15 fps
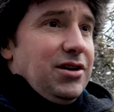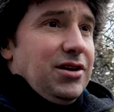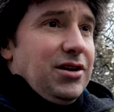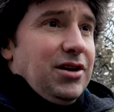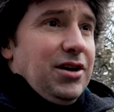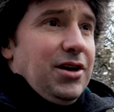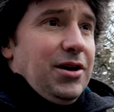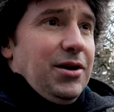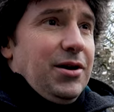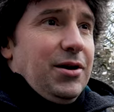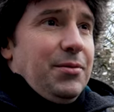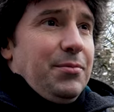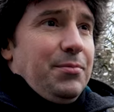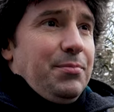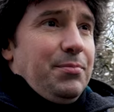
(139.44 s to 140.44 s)

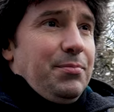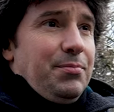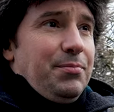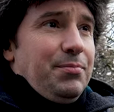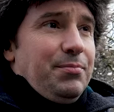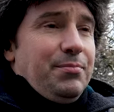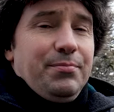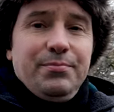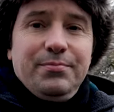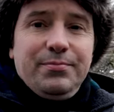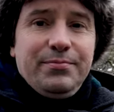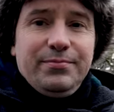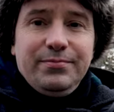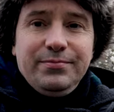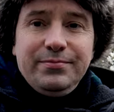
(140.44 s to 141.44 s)

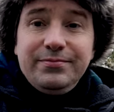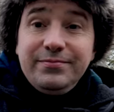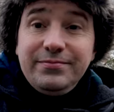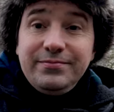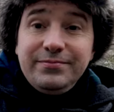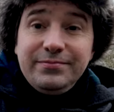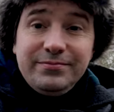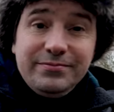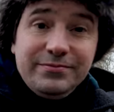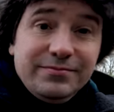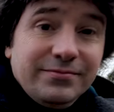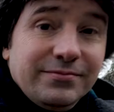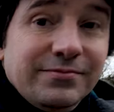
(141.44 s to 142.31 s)
[no speech]